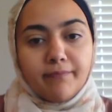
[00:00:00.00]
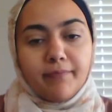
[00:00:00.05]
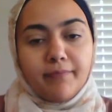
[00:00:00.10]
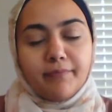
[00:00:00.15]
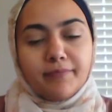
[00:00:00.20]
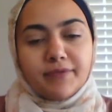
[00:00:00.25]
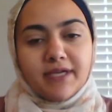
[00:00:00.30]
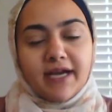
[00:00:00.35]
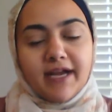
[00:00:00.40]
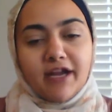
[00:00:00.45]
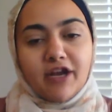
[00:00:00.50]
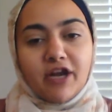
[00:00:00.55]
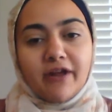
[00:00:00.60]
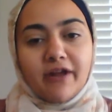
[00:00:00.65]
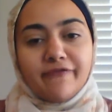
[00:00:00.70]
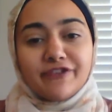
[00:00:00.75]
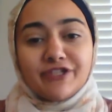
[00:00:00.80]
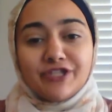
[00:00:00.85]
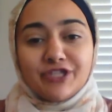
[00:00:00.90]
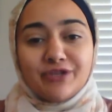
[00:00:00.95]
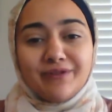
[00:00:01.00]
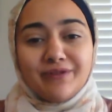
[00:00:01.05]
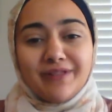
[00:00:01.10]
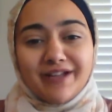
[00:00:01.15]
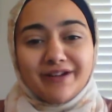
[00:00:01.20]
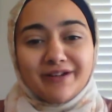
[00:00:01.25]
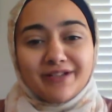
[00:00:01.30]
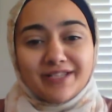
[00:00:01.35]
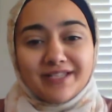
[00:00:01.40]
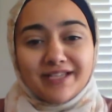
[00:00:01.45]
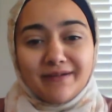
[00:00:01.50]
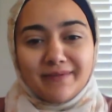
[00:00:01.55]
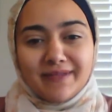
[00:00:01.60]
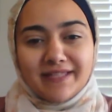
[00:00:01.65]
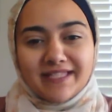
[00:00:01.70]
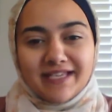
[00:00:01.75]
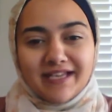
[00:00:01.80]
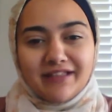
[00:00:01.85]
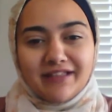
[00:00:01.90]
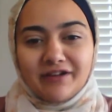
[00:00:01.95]
Diagraph is 2 letters coming
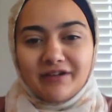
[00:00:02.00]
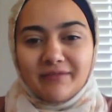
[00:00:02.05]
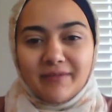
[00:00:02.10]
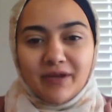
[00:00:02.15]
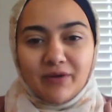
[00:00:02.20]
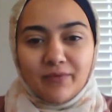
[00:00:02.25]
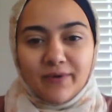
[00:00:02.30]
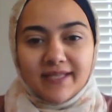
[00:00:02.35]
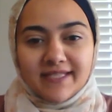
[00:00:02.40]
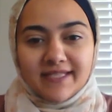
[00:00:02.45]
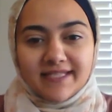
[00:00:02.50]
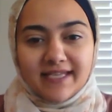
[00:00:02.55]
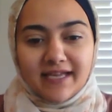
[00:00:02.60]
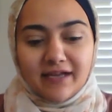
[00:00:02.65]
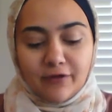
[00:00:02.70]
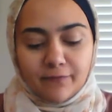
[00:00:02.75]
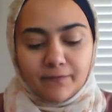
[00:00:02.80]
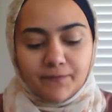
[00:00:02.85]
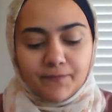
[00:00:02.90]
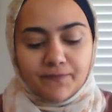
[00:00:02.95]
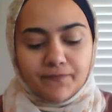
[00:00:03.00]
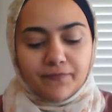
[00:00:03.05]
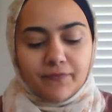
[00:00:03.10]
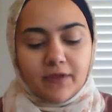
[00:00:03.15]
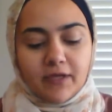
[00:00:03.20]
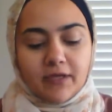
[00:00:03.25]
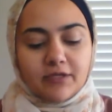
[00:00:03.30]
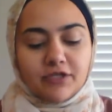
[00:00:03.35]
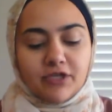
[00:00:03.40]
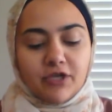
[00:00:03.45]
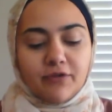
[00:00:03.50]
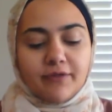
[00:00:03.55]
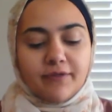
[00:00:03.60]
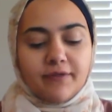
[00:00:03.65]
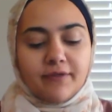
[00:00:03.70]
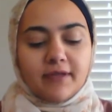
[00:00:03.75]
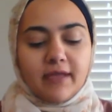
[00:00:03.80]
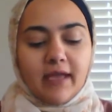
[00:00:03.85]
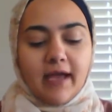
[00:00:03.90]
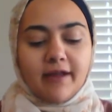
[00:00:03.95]
together to make one sound. So
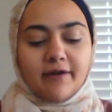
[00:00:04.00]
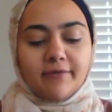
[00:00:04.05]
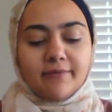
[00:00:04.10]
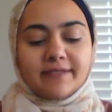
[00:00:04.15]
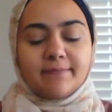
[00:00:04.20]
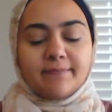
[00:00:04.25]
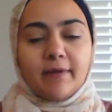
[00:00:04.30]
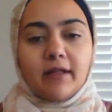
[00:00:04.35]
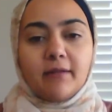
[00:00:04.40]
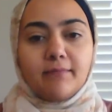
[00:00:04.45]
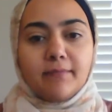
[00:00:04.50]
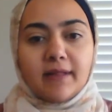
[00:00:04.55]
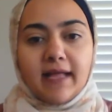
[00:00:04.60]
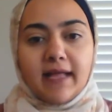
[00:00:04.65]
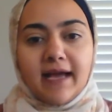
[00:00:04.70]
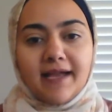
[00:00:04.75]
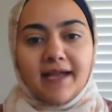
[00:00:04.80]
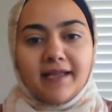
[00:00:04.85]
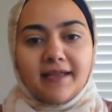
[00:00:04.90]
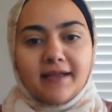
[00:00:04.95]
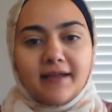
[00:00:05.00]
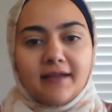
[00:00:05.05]
how do we spell black?